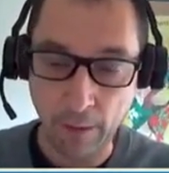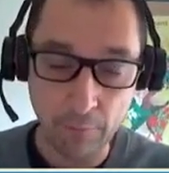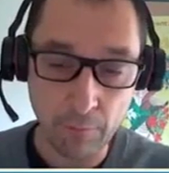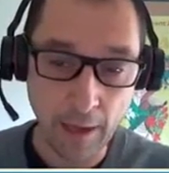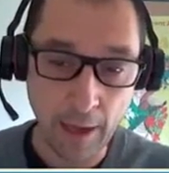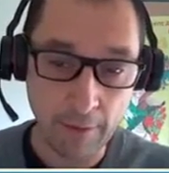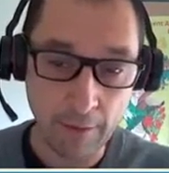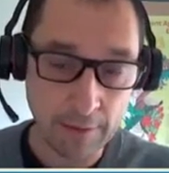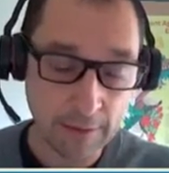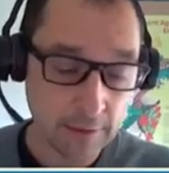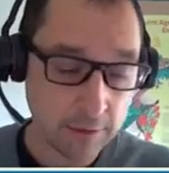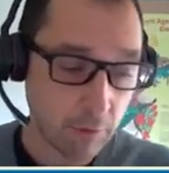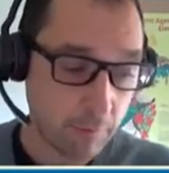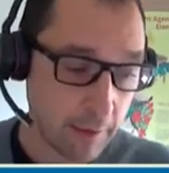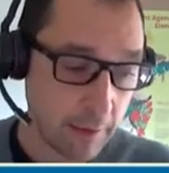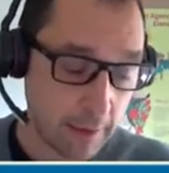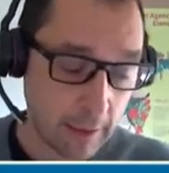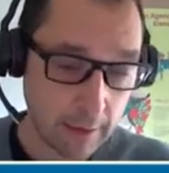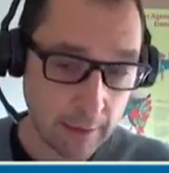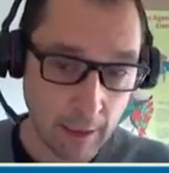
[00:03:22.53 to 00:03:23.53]
When we have a
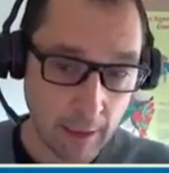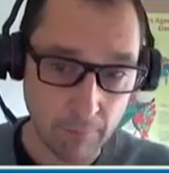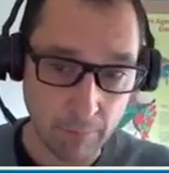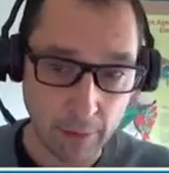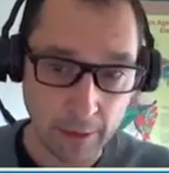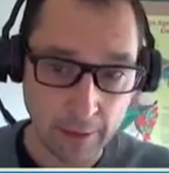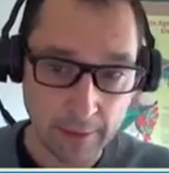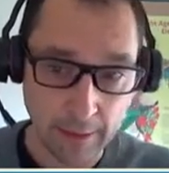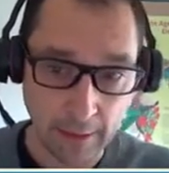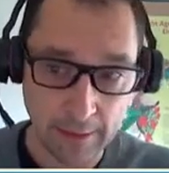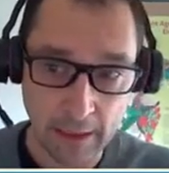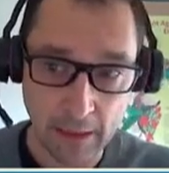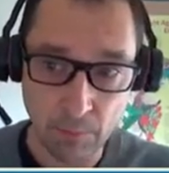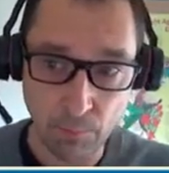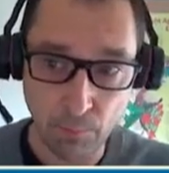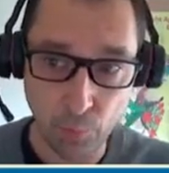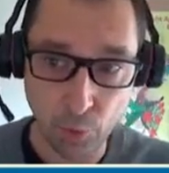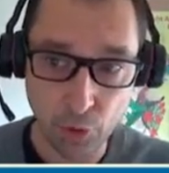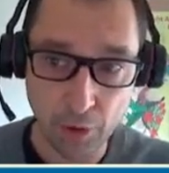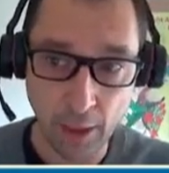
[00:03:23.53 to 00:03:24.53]
Slovenian numbers, I
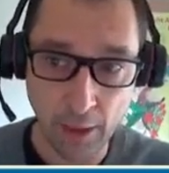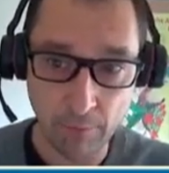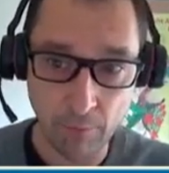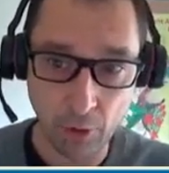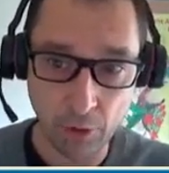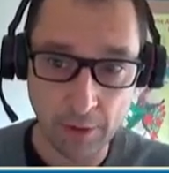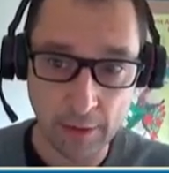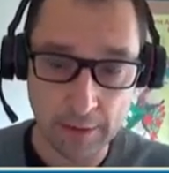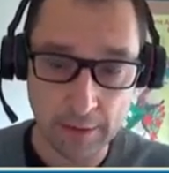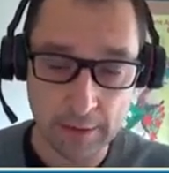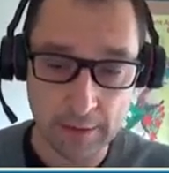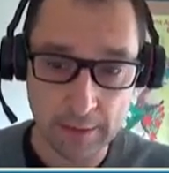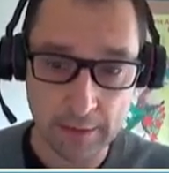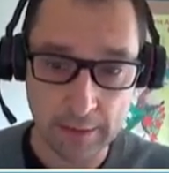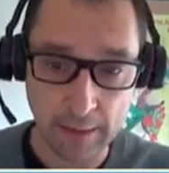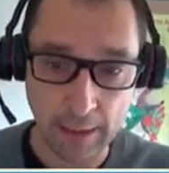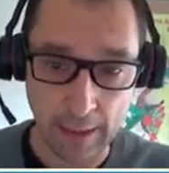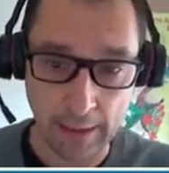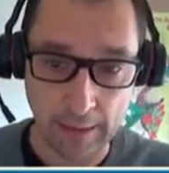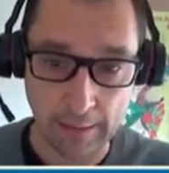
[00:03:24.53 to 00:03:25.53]
didn't put them on this
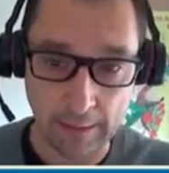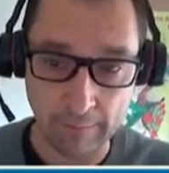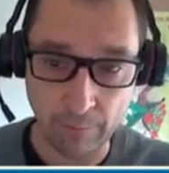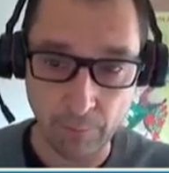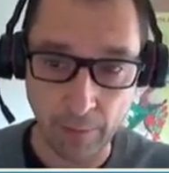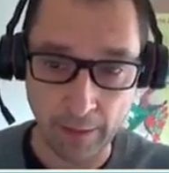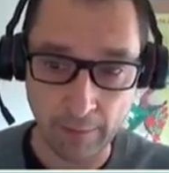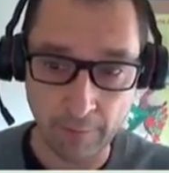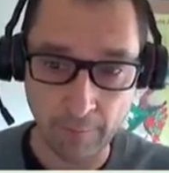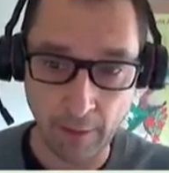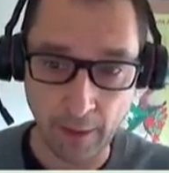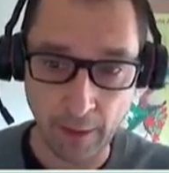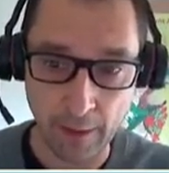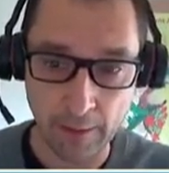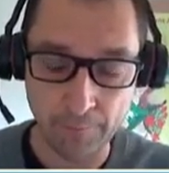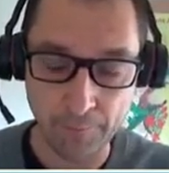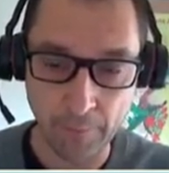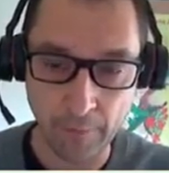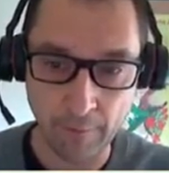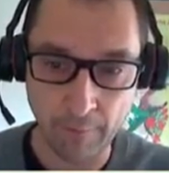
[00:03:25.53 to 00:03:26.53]
slide, but
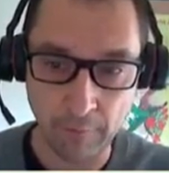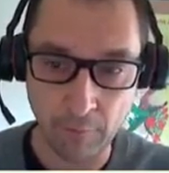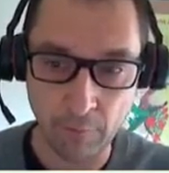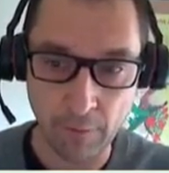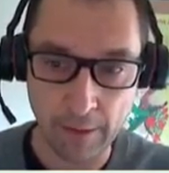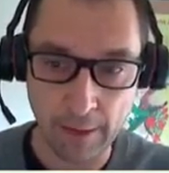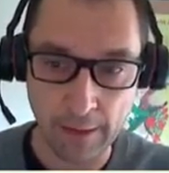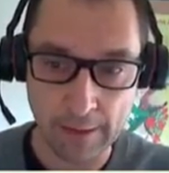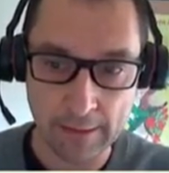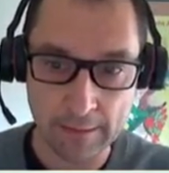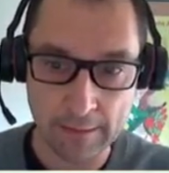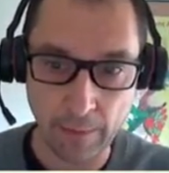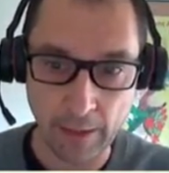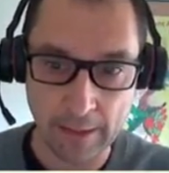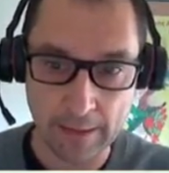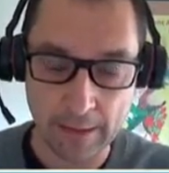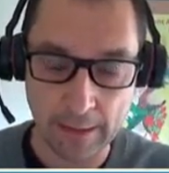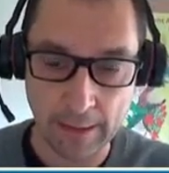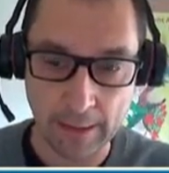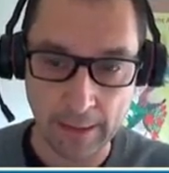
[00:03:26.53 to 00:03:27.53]
um, Slovenia is
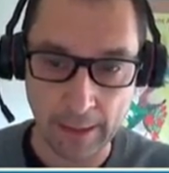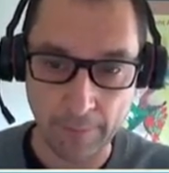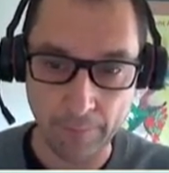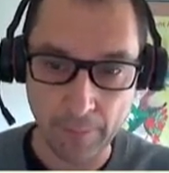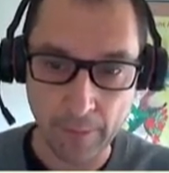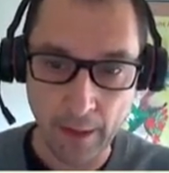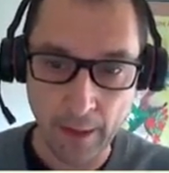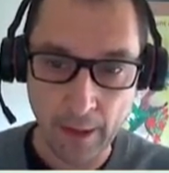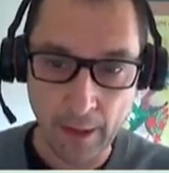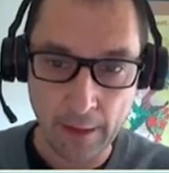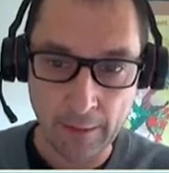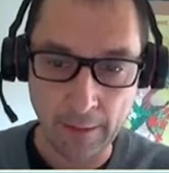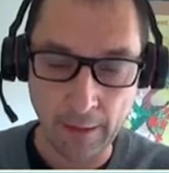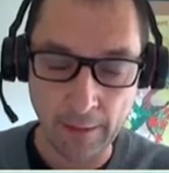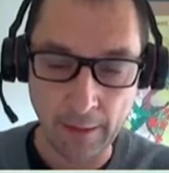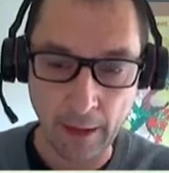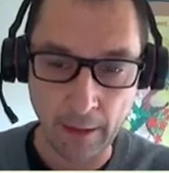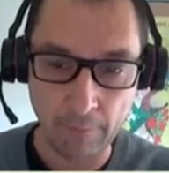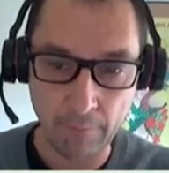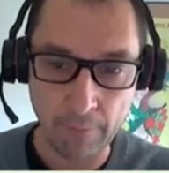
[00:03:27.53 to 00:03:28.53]
basically,
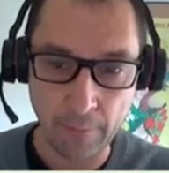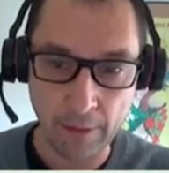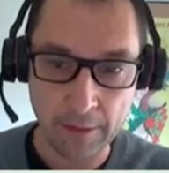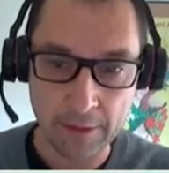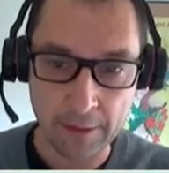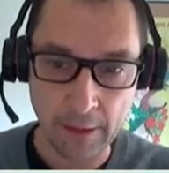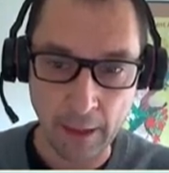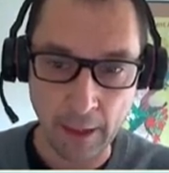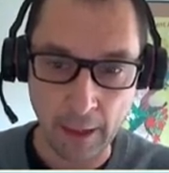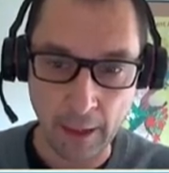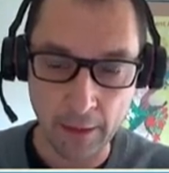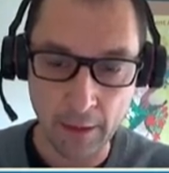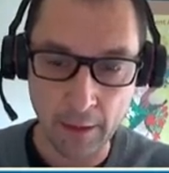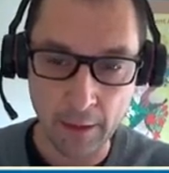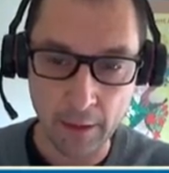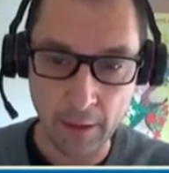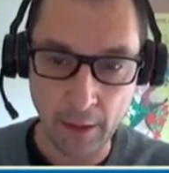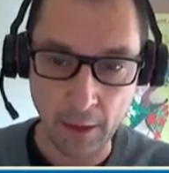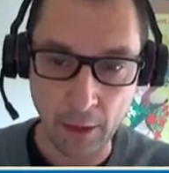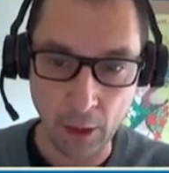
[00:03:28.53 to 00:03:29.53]
the numbers
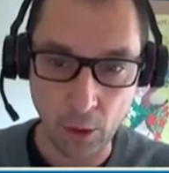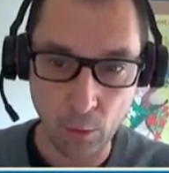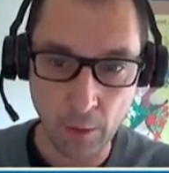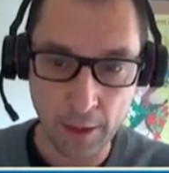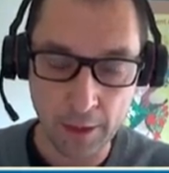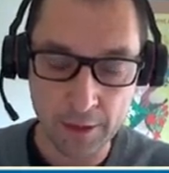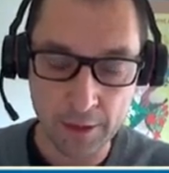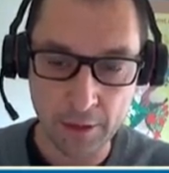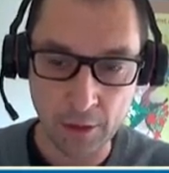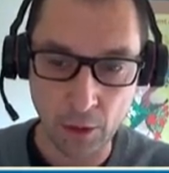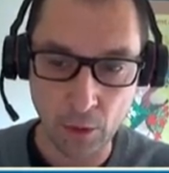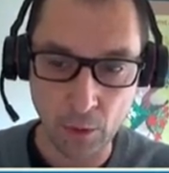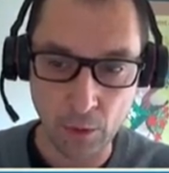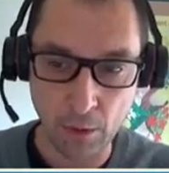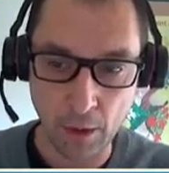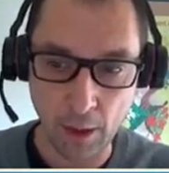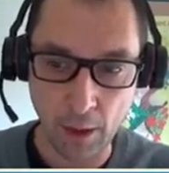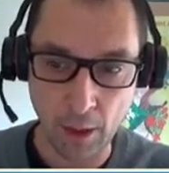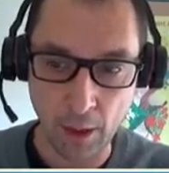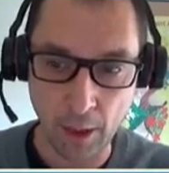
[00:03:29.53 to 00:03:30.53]
are lower.
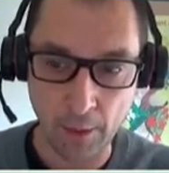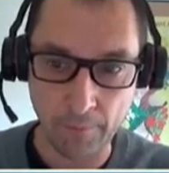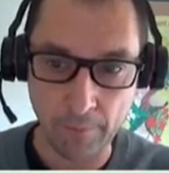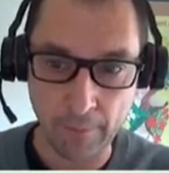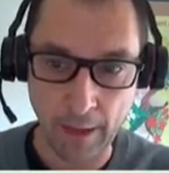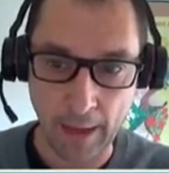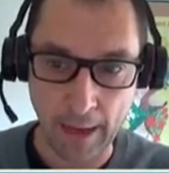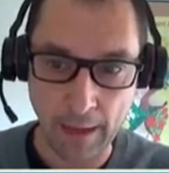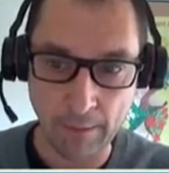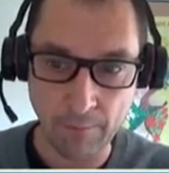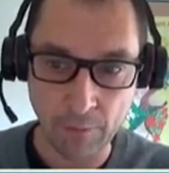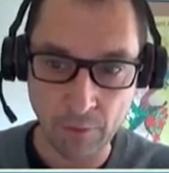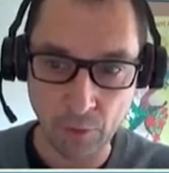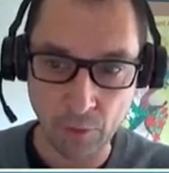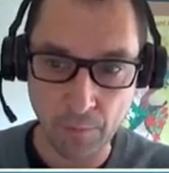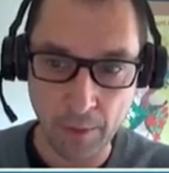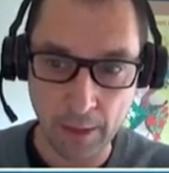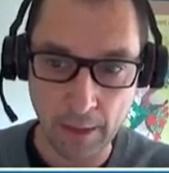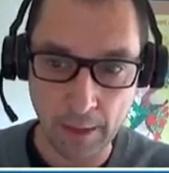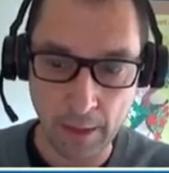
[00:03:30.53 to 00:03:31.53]
So um, aim
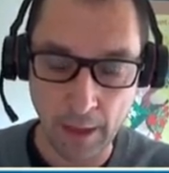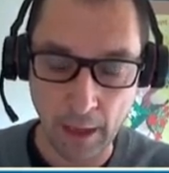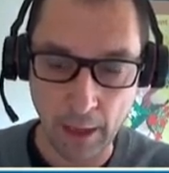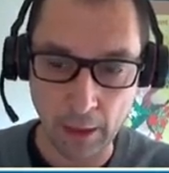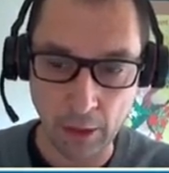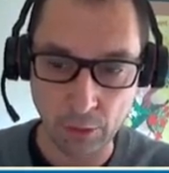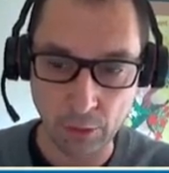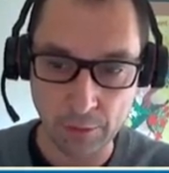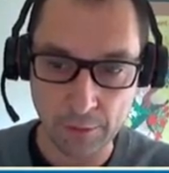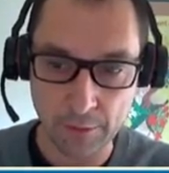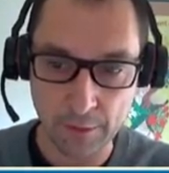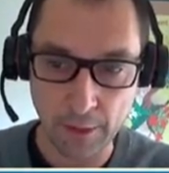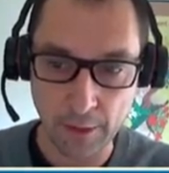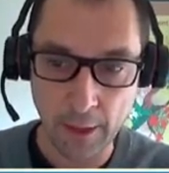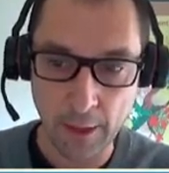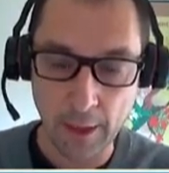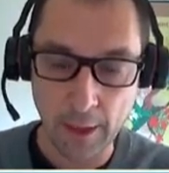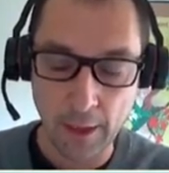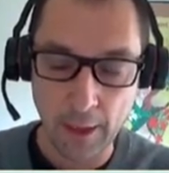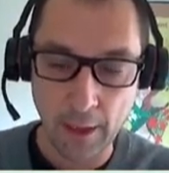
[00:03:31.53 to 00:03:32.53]
to be around
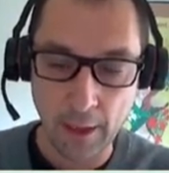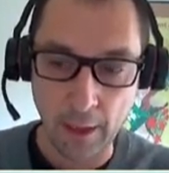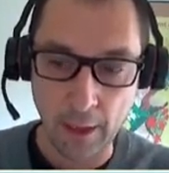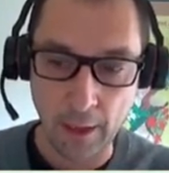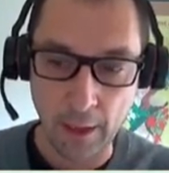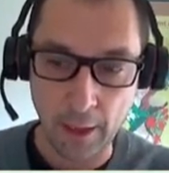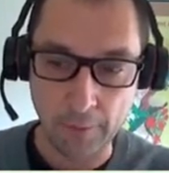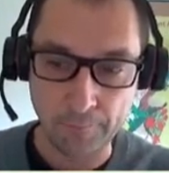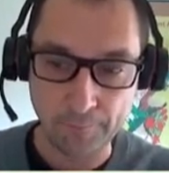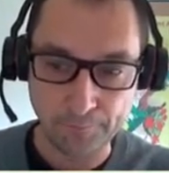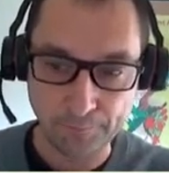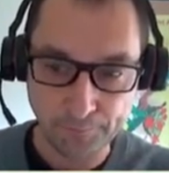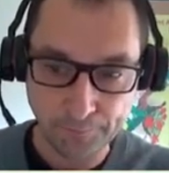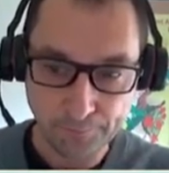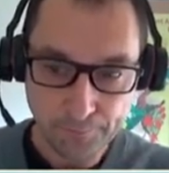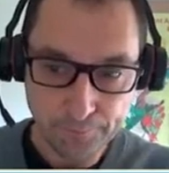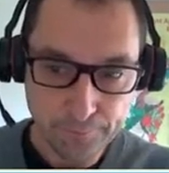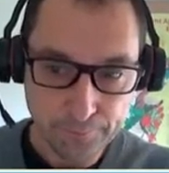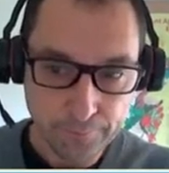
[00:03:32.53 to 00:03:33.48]
27% um,